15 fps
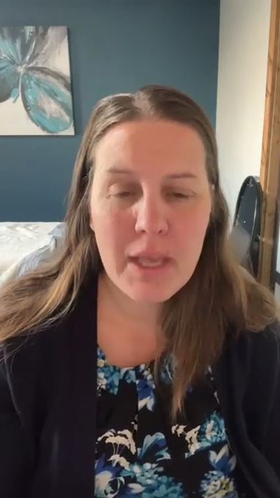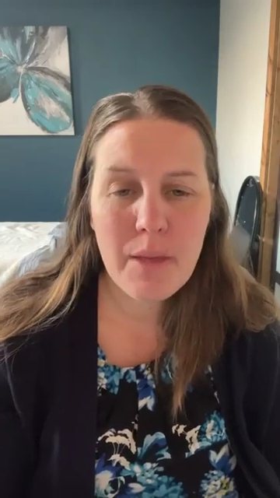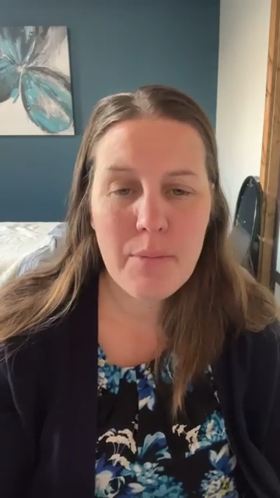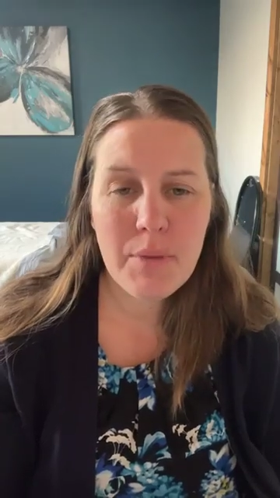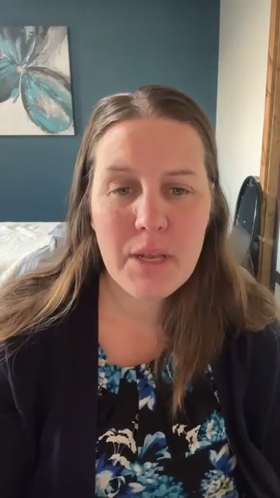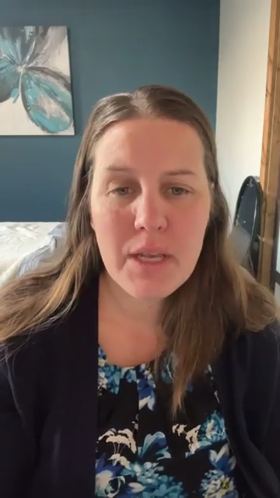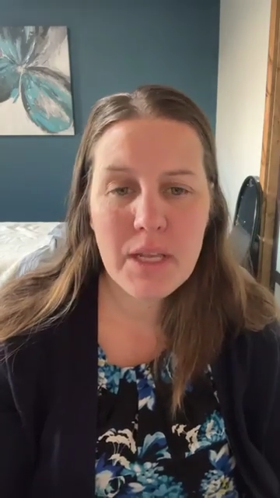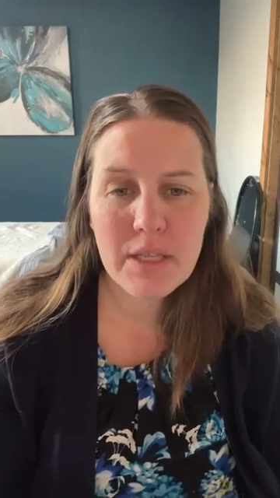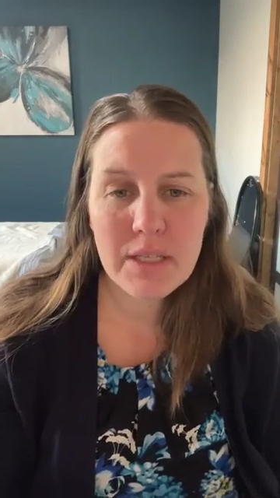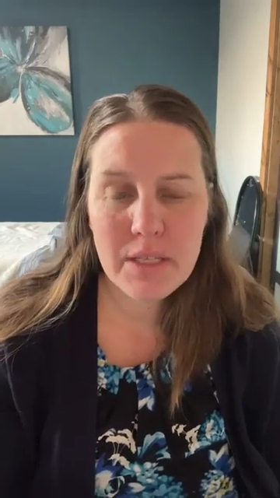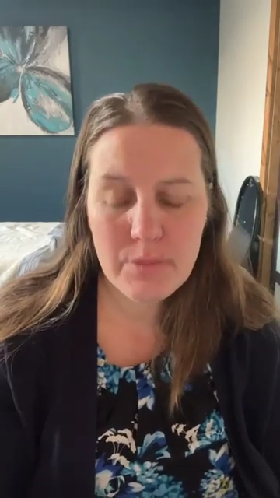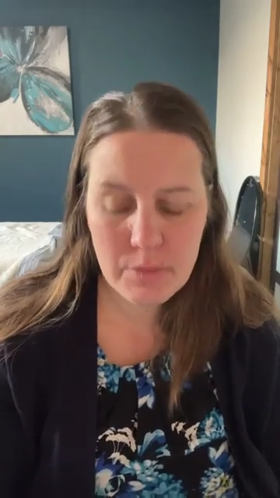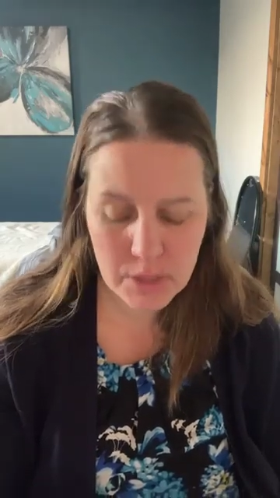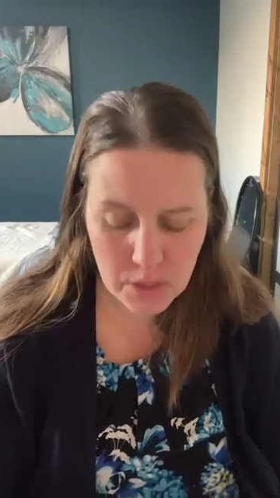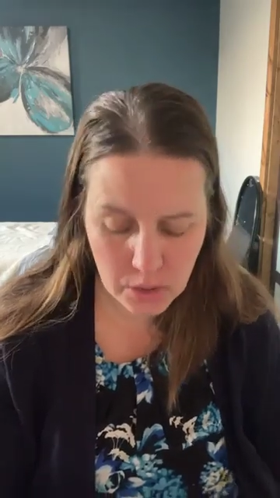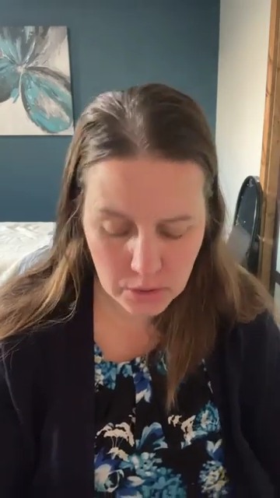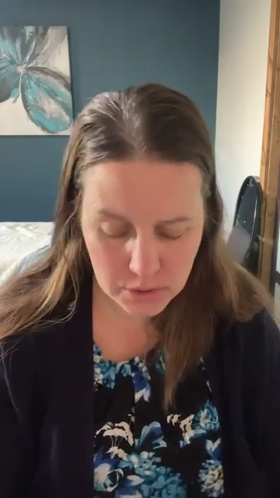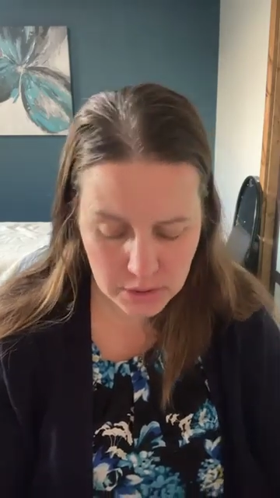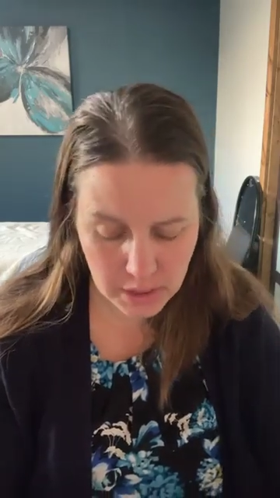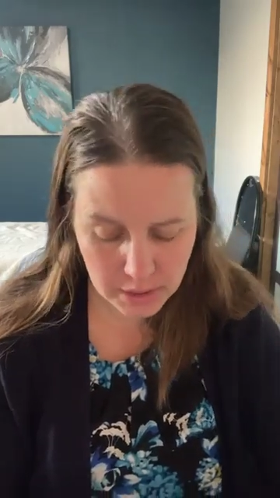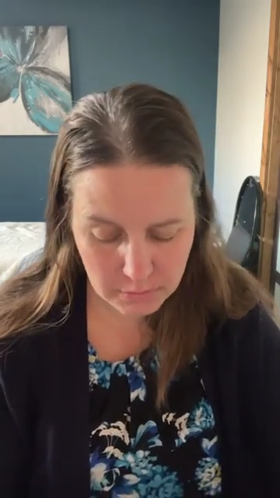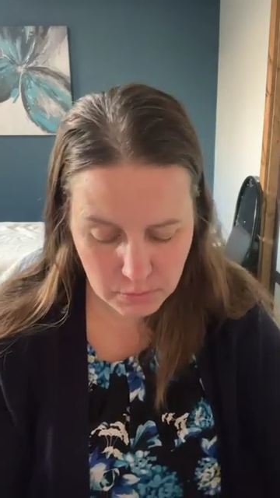Immediately, we
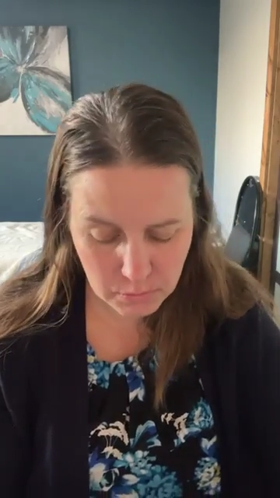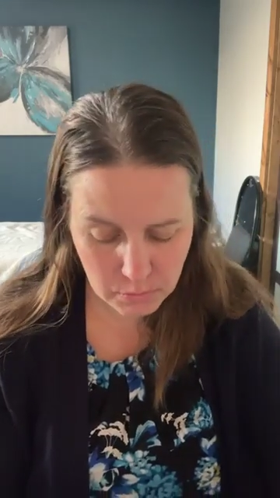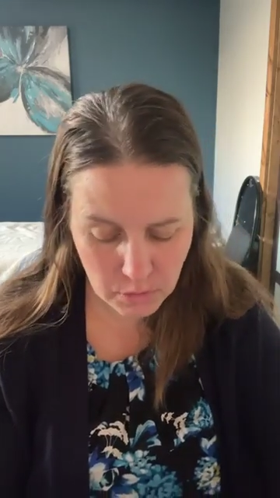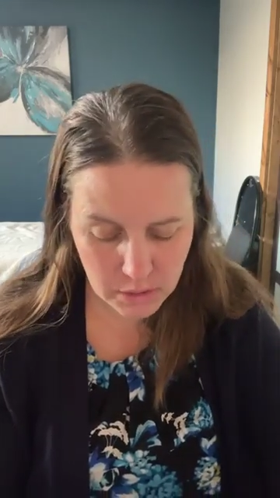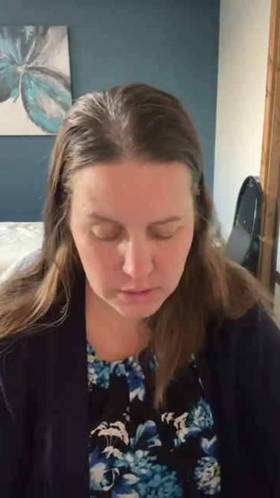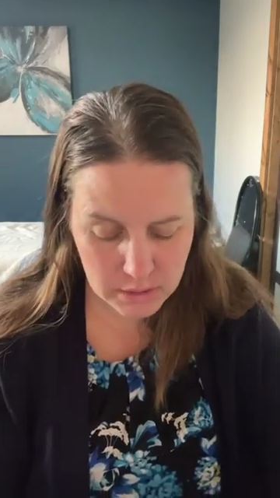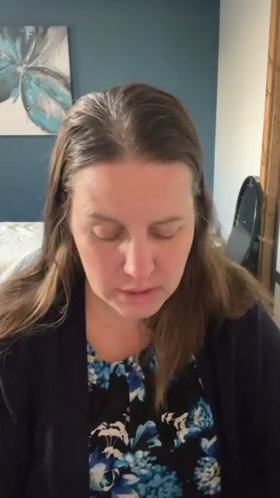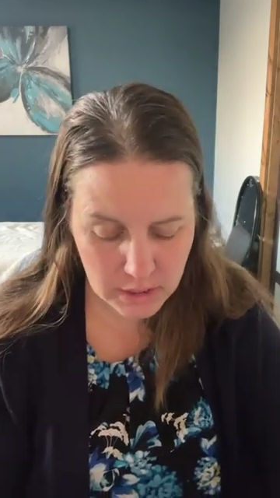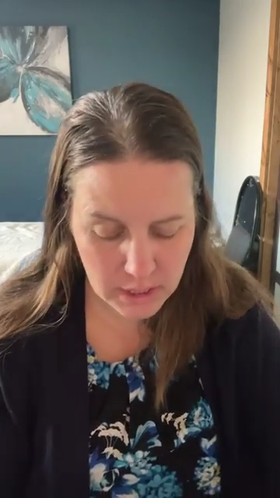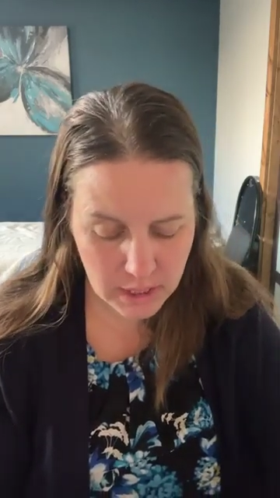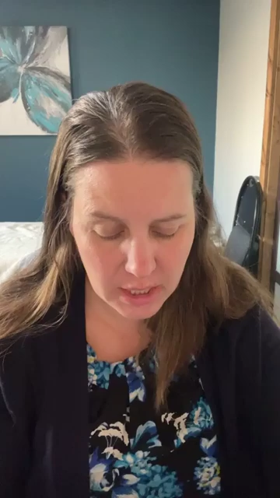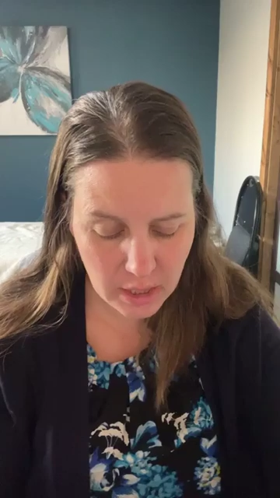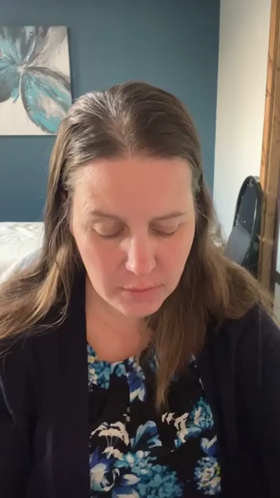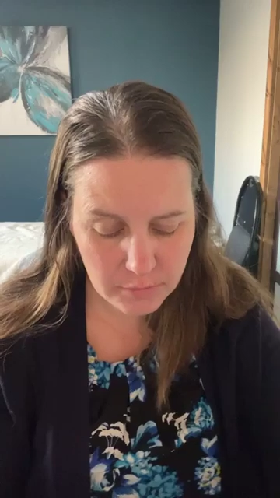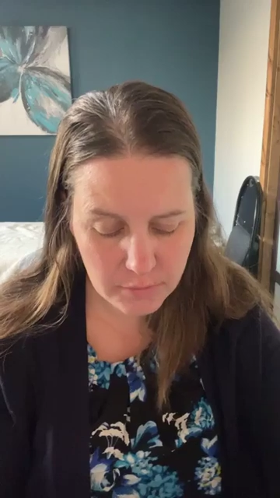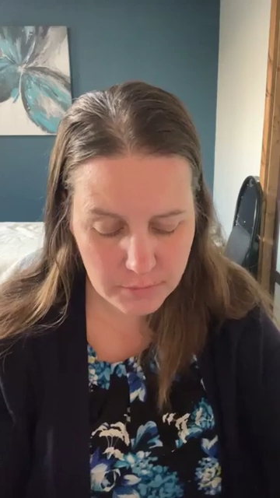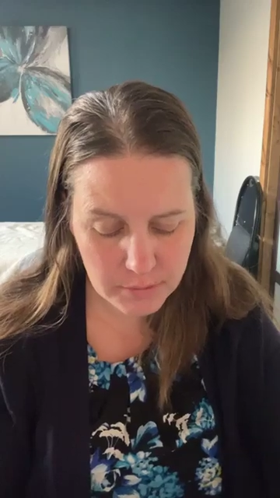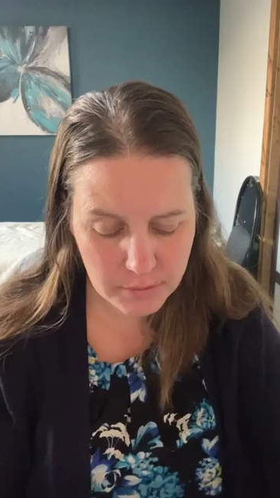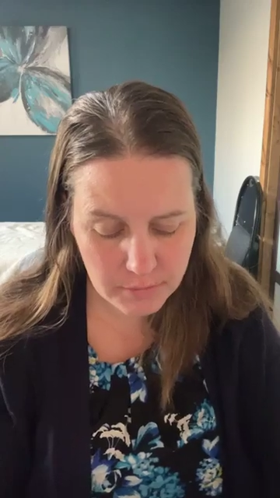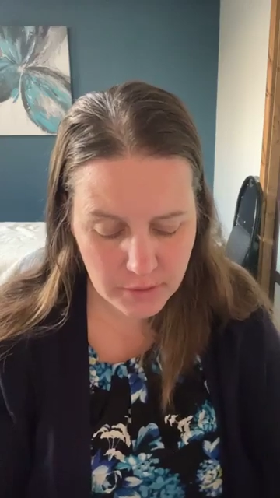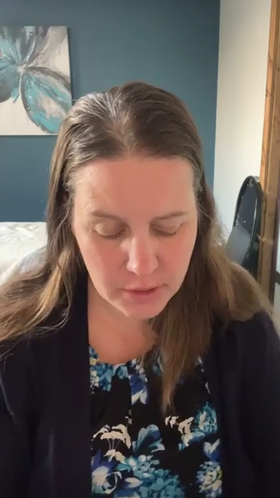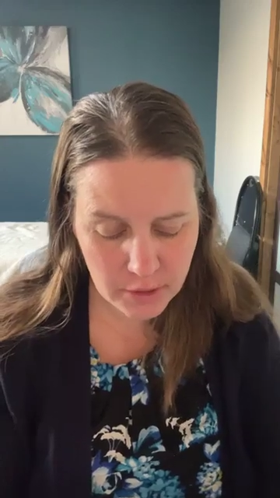called 911 to get help
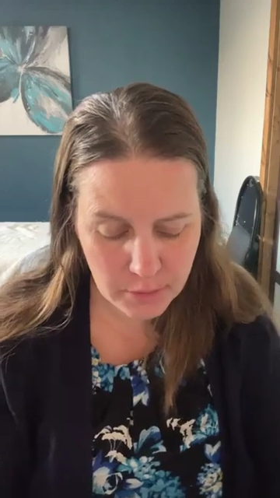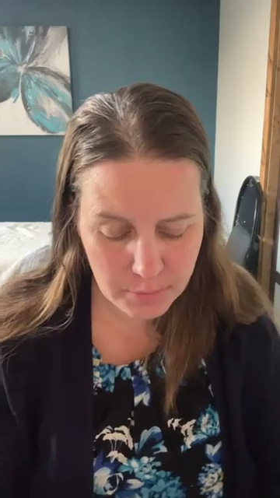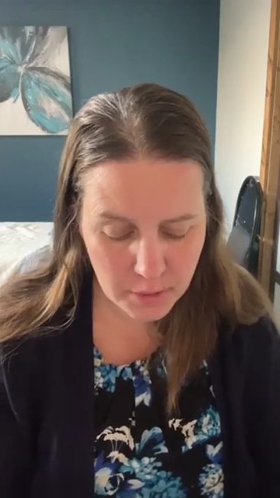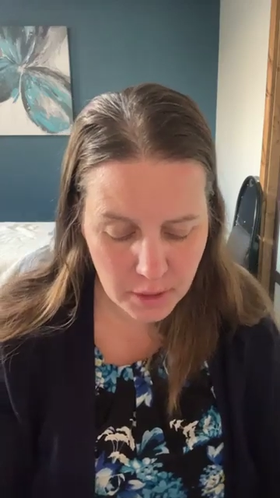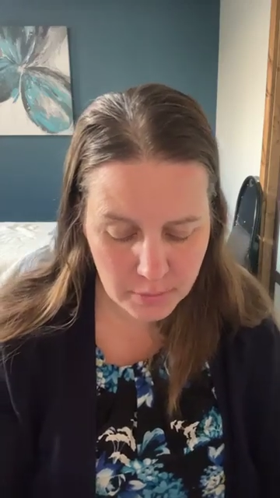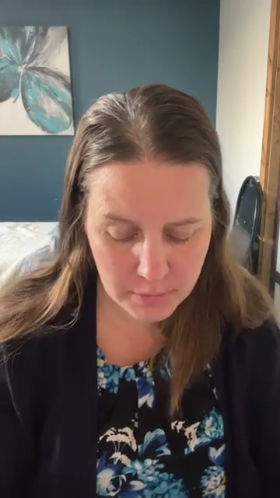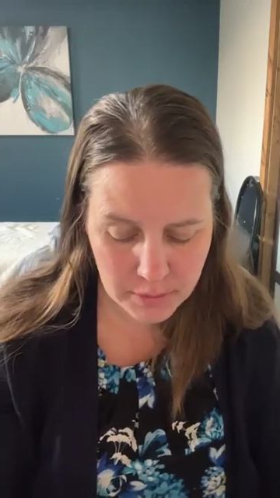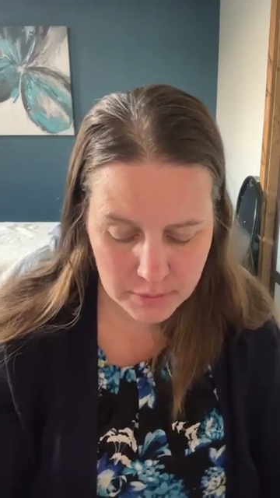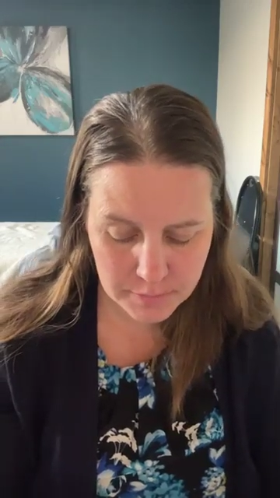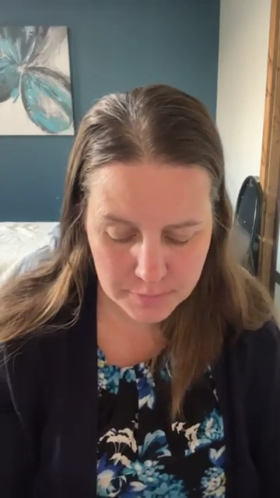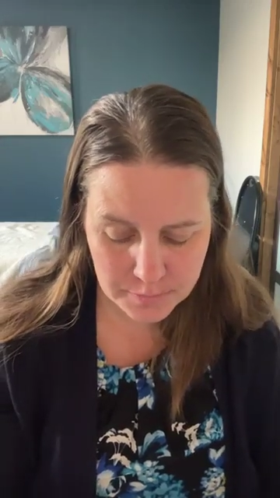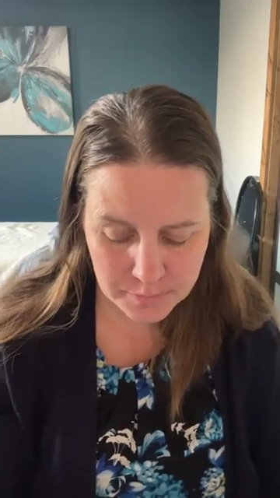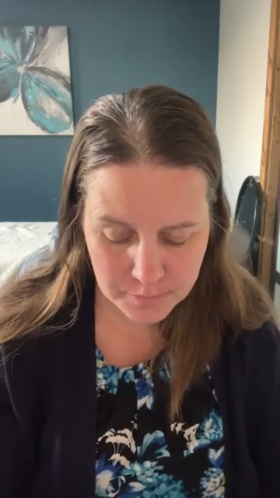from the fire department.